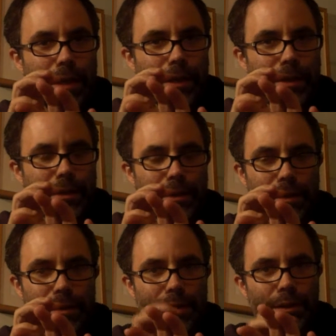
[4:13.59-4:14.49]
and
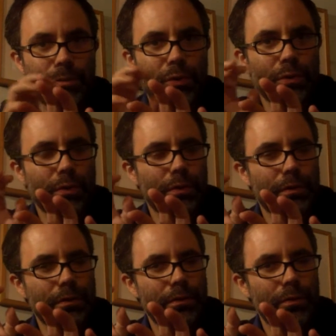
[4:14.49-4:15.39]

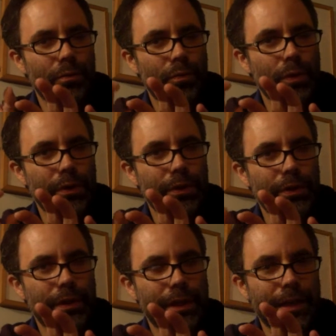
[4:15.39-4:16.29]
syllable,
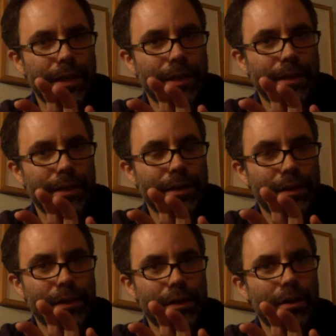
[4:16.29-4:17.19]
word, and
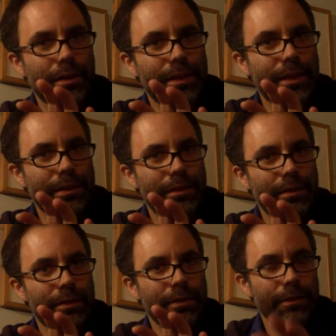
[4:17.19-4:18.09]
the context.